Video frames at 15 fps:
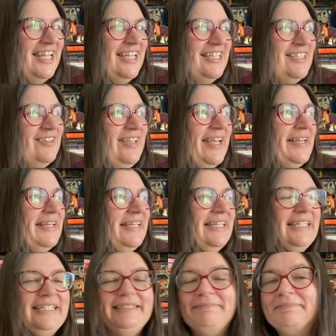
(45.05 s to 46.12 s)
So yeah,
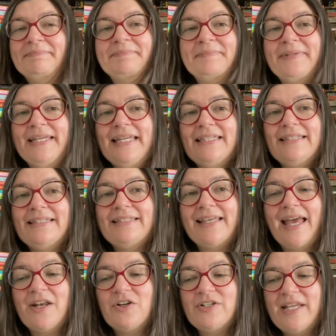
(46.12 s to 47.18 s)
it's a
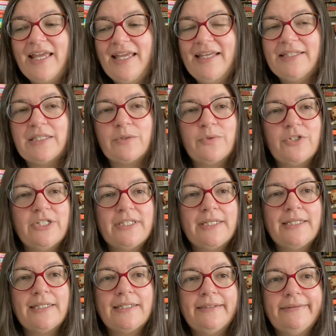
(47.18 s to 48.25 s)
Saturday, so we're just
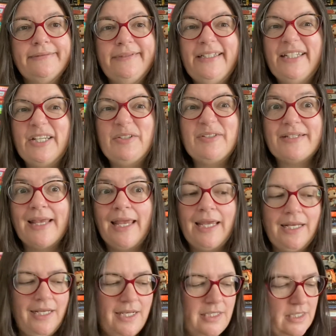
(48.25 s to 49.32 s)
gonna, you know, take it
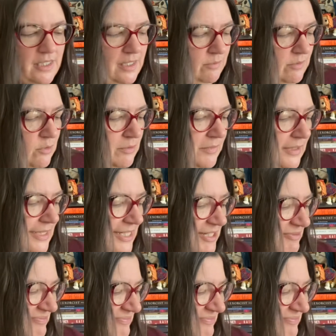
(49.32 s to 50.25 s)
easy like we normally do.